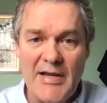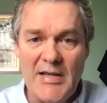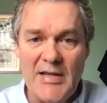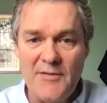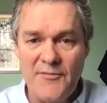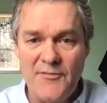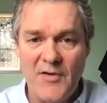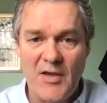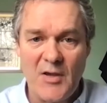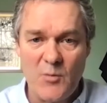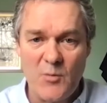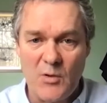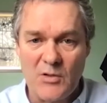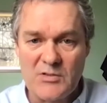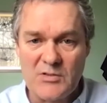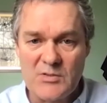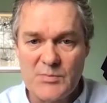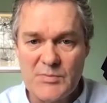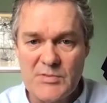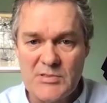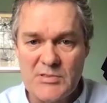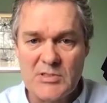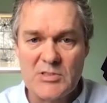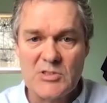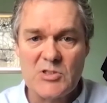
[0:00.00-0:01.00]
fig
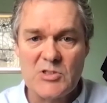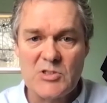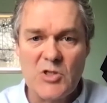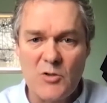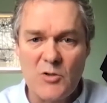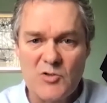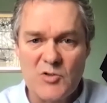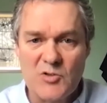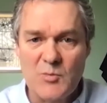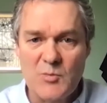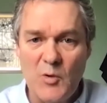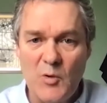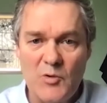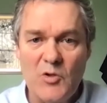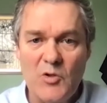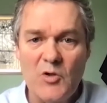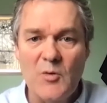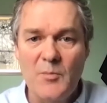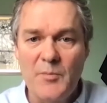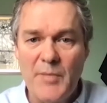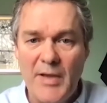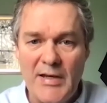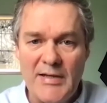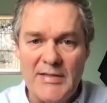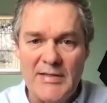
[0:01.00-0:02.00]
wasps, so small you can
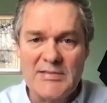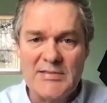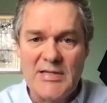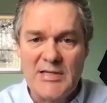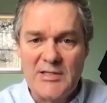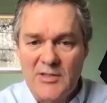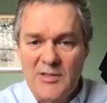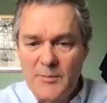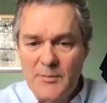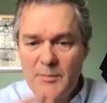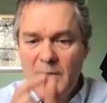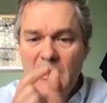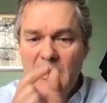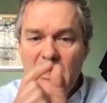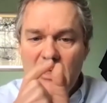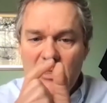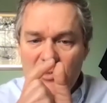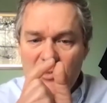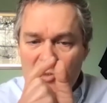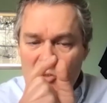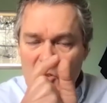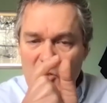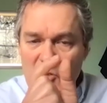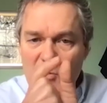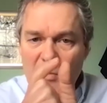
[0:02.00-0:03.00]
barely see them,
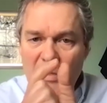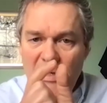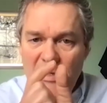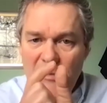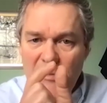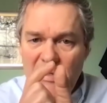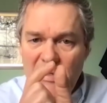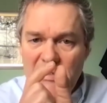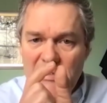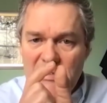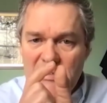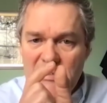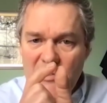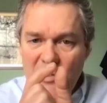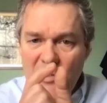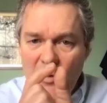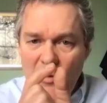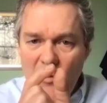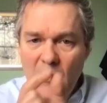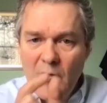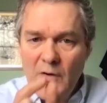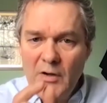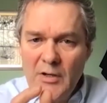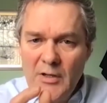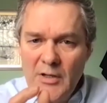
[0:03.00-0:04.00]
2 millimeters
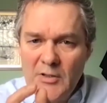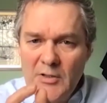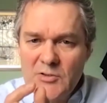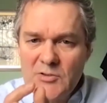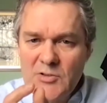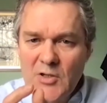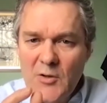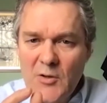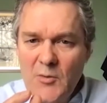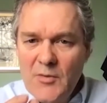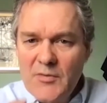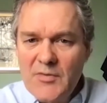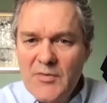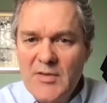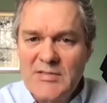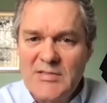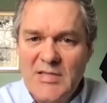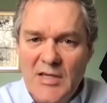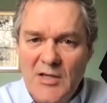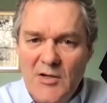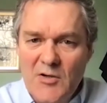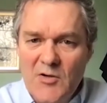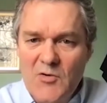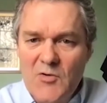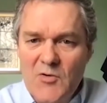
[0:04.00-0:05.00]
long. So this
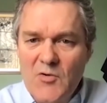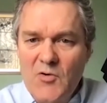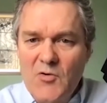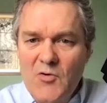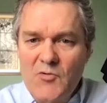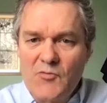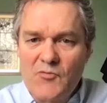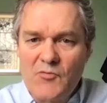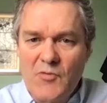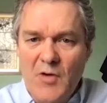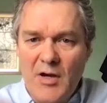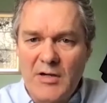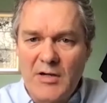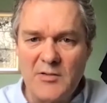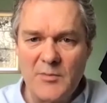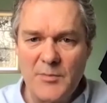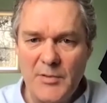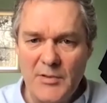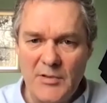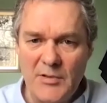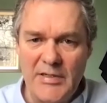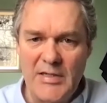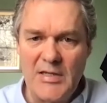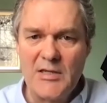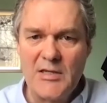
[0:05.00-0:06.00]

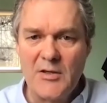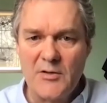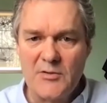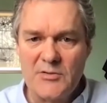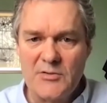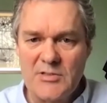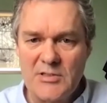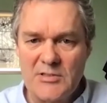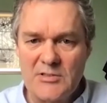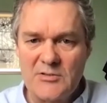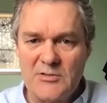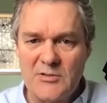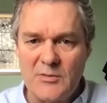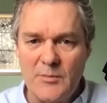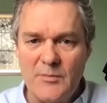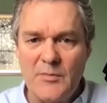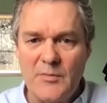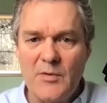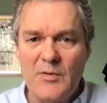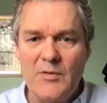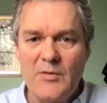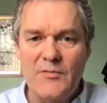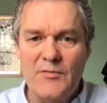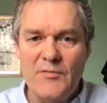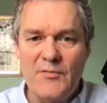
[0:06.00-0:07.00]
incredible ecosystem
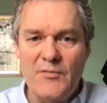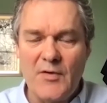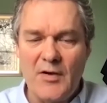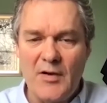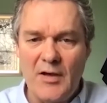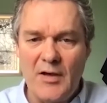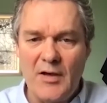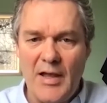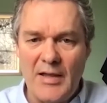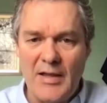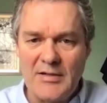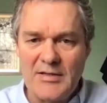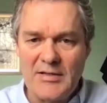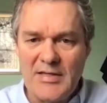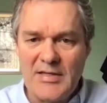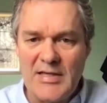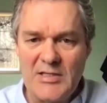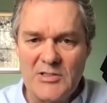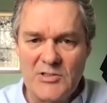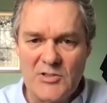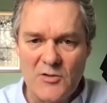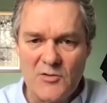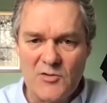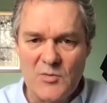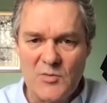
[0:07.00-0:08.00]
of and
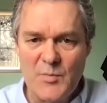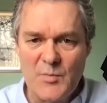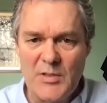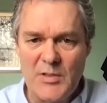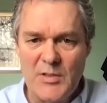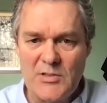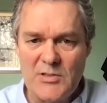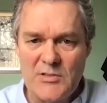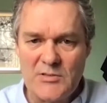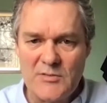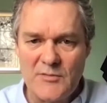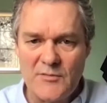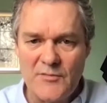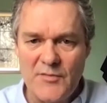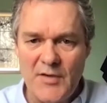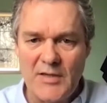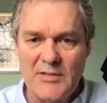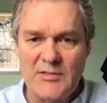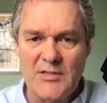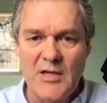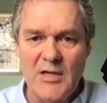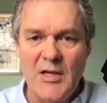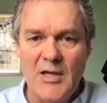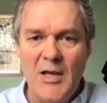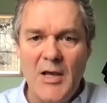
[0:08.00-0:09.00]
keystone species of figs
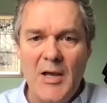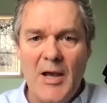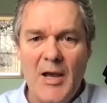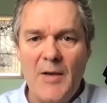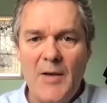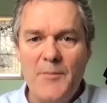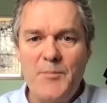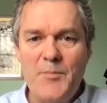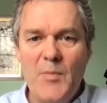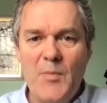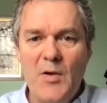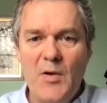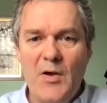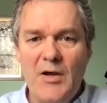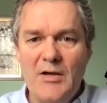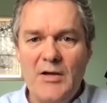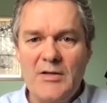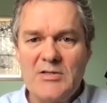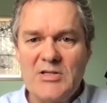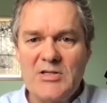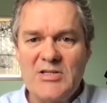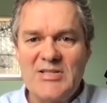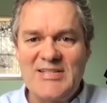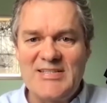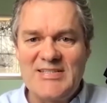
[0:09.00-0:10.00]
are
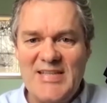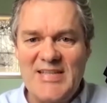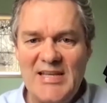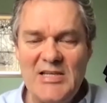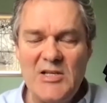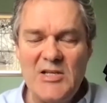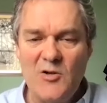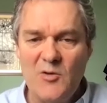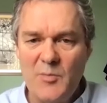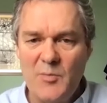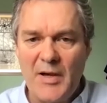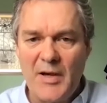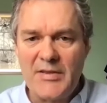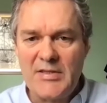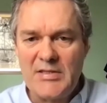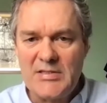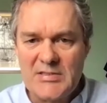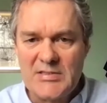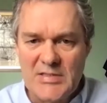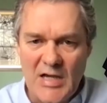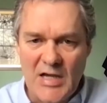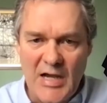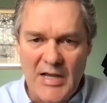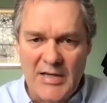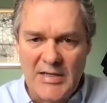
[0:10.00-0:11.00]
continued by these
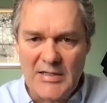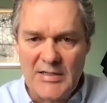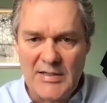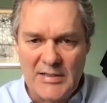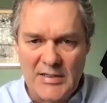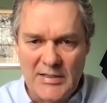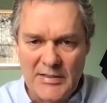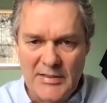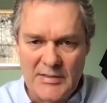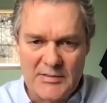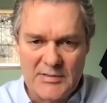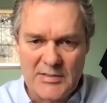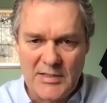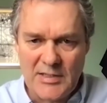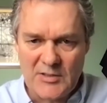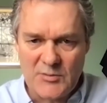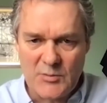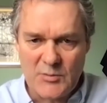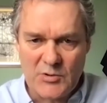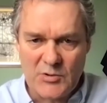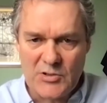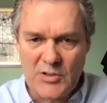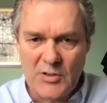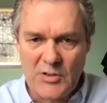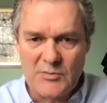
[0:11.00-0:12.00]
tiny little insects,
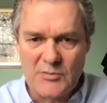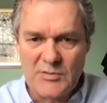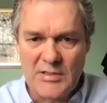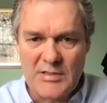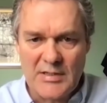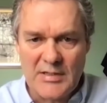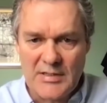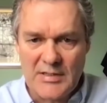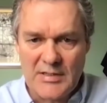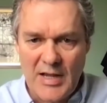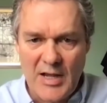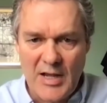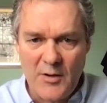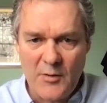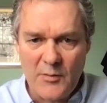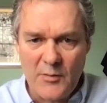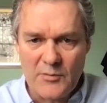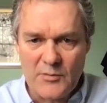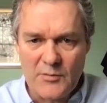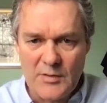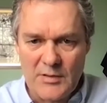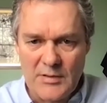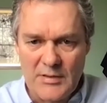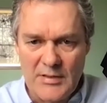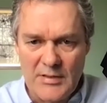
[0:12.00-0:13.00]
which shows how
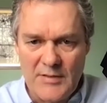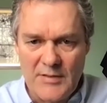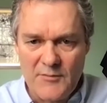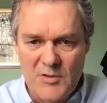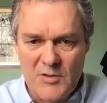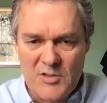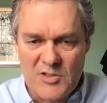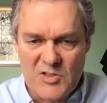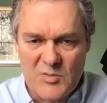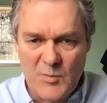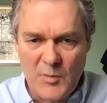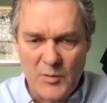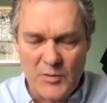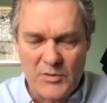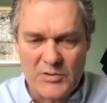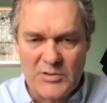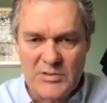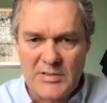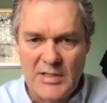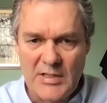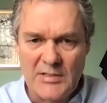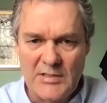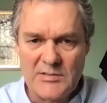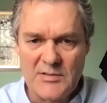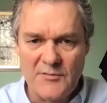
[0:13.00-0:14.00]
even the smallest
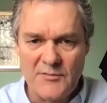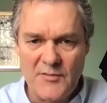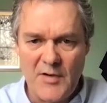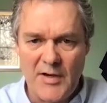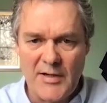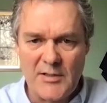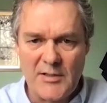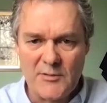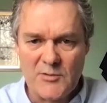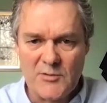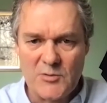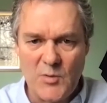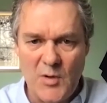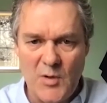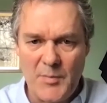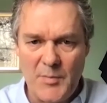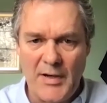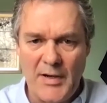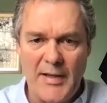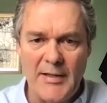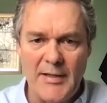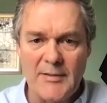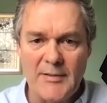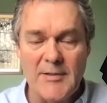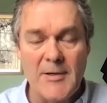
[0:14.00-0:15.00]
things are vital to our
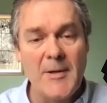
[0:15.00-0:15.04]
planet.